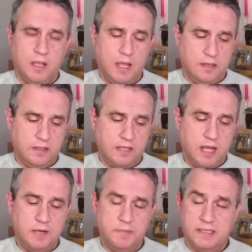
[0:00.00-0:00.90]
At the
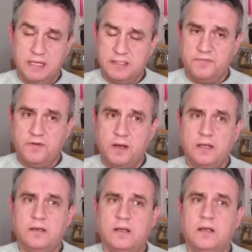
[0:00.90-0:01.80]
time he
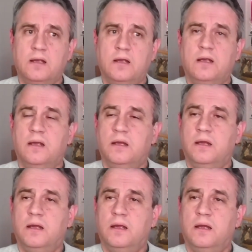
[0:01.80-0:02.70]
testified,
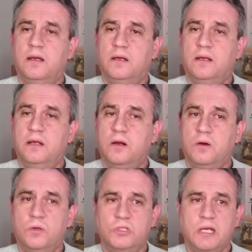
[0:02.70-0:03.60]
in the Inge
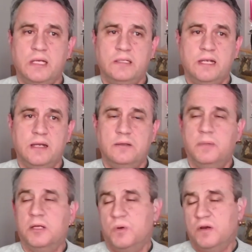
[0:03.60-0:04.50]
Lotz case, he had
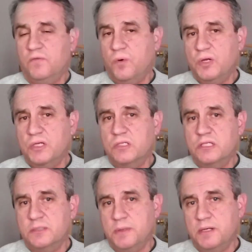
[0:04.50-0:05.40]
about 24 years
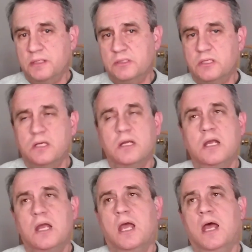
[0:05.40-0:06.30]
experience
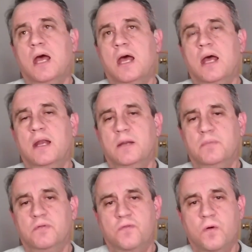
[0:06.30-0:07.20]
and had
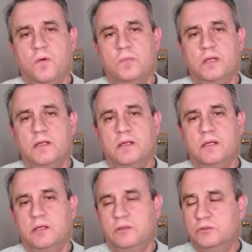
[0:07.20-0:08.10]
performed
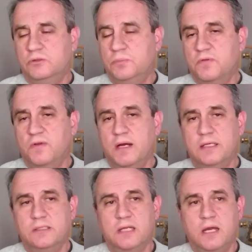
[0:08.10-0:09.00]
and
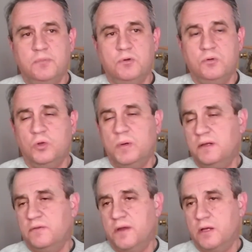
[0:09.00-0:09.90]
supervised up to
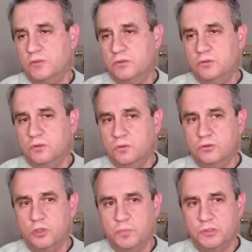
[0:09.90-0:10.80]
20,000
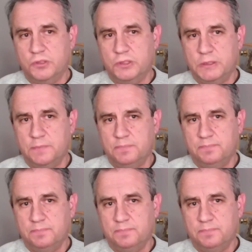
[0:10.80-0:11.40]
autopsies.